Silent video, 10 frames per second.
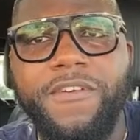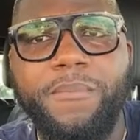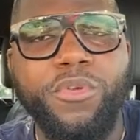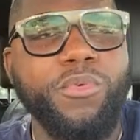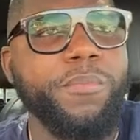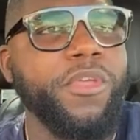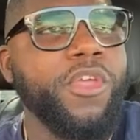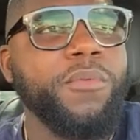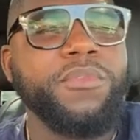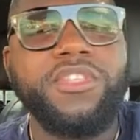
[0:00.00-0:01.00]
I mean, when
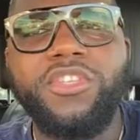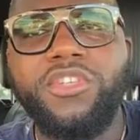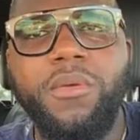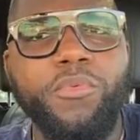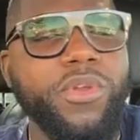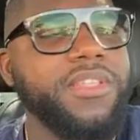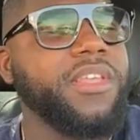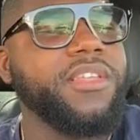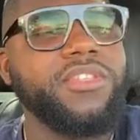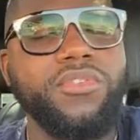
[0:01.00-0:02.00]
me see sir, I would
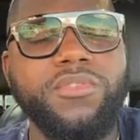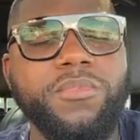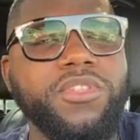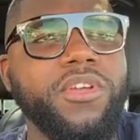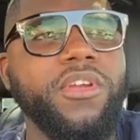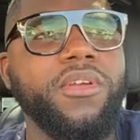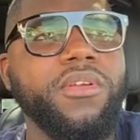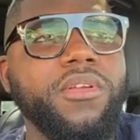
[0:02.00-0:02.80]
say, excuse me, sir,